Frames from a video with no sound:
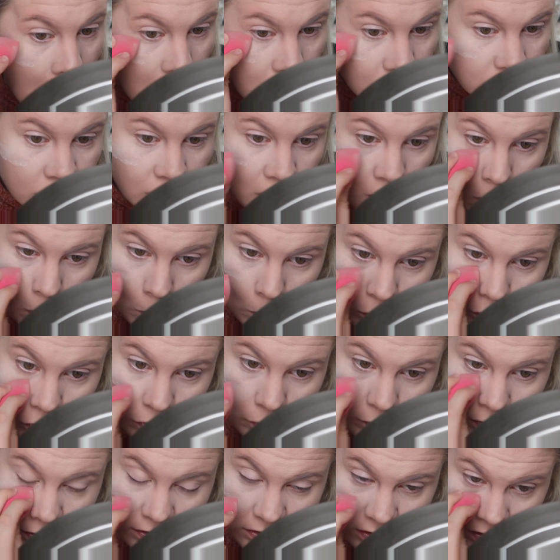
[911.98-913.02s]
so
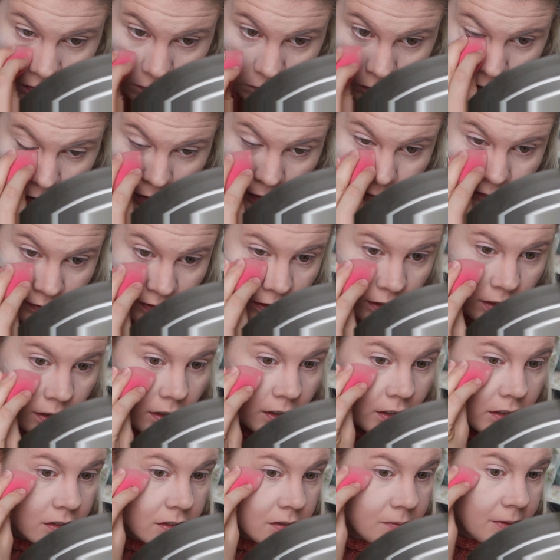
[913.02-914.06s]
the reason that we're living here
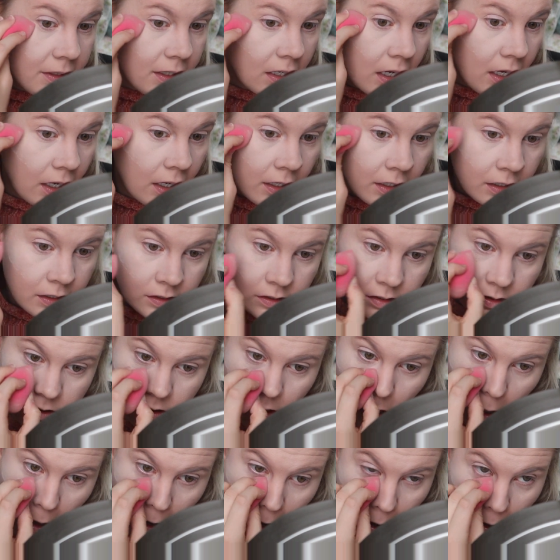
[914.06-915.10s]
is because
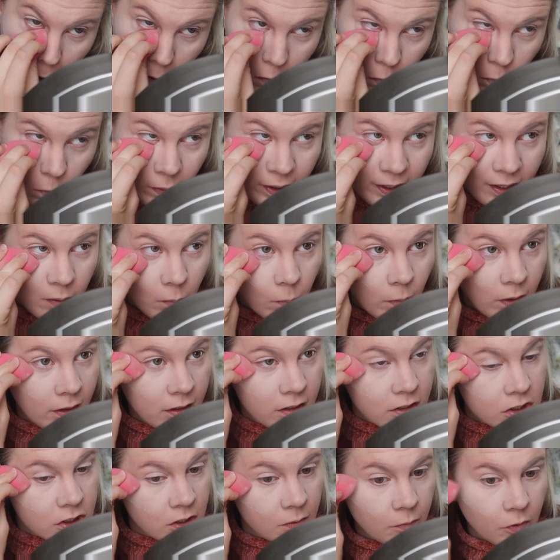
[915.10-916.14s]
we
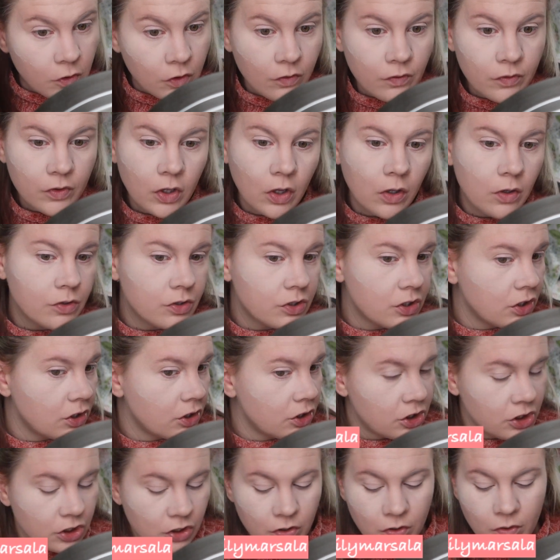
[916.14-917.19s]
wanted to move closer
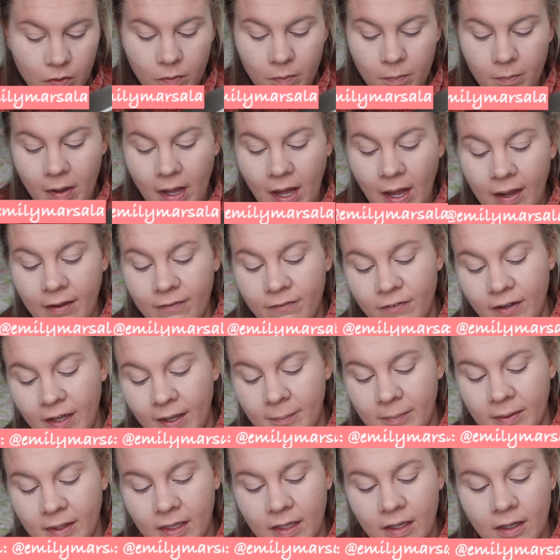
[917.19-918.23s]
to my
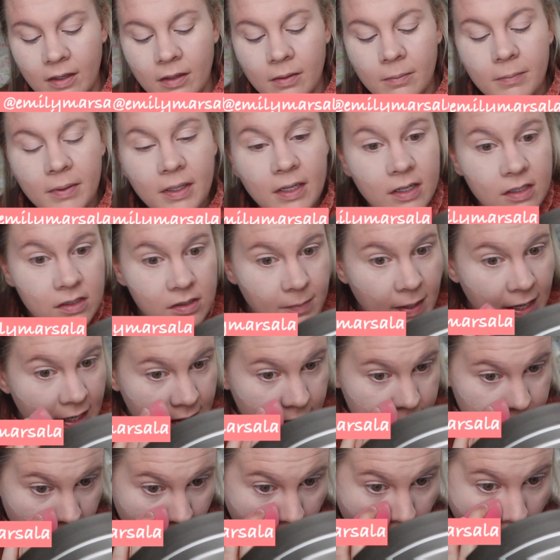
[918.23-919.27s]
family, because my
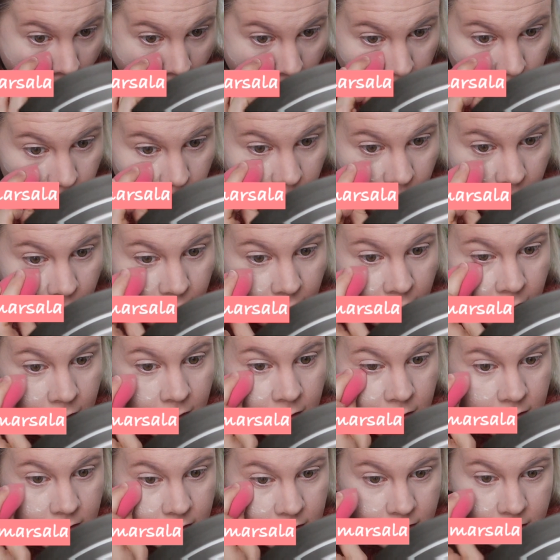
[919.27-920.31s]
dad
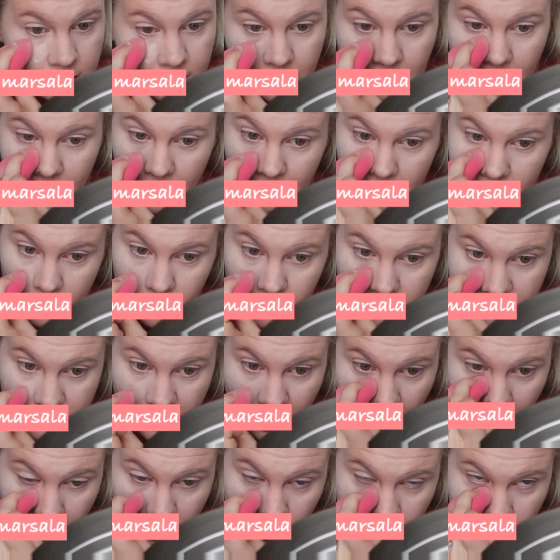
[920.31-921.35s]
he was
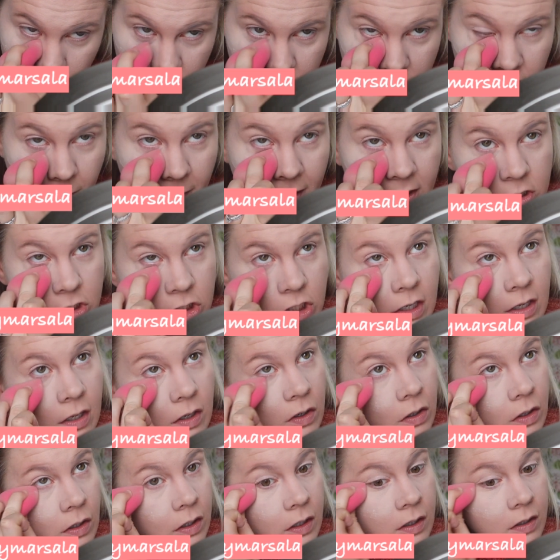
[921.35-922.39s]
diagnosed with dementia
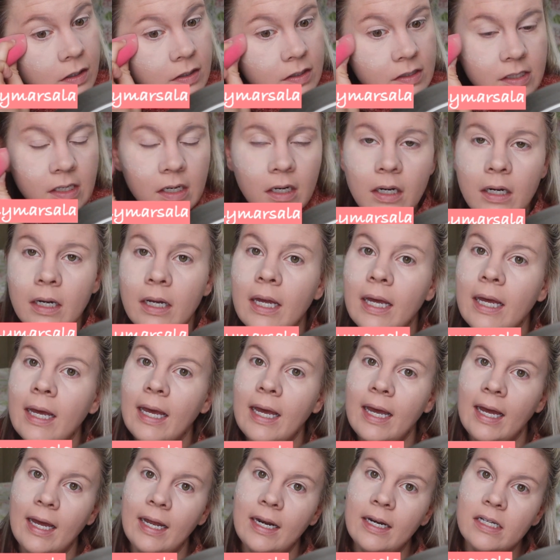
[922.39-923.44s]
earlier this year,
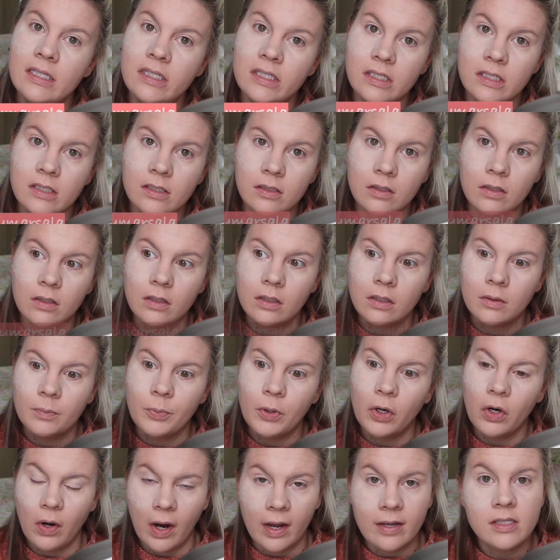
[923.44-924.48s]
and it's
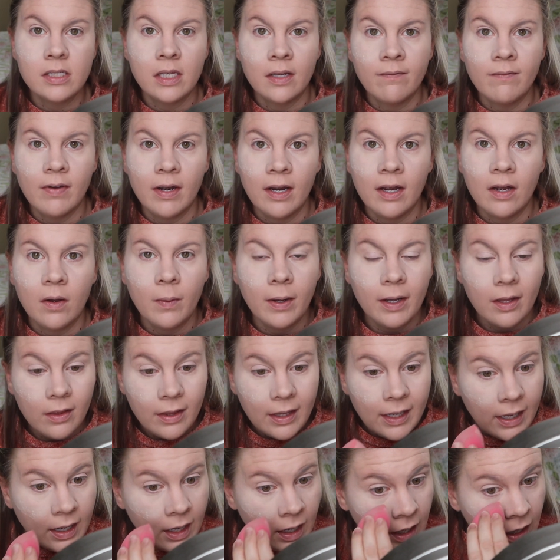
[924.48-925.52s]
progressing very
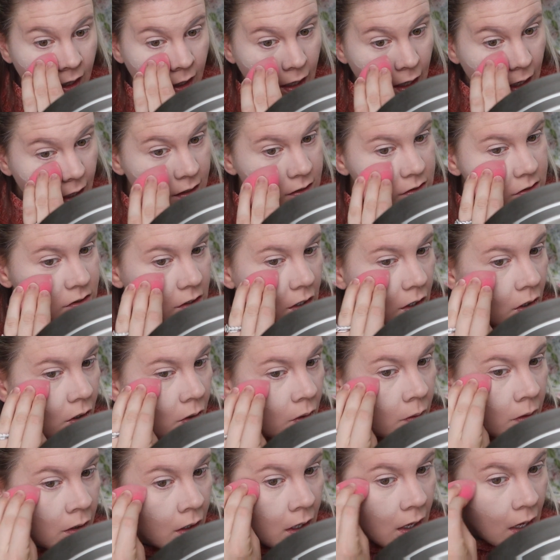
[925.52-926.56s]
quickly. And
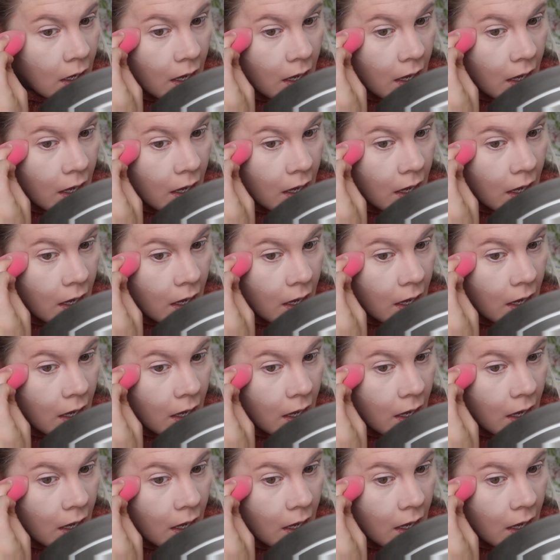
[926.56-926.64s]
so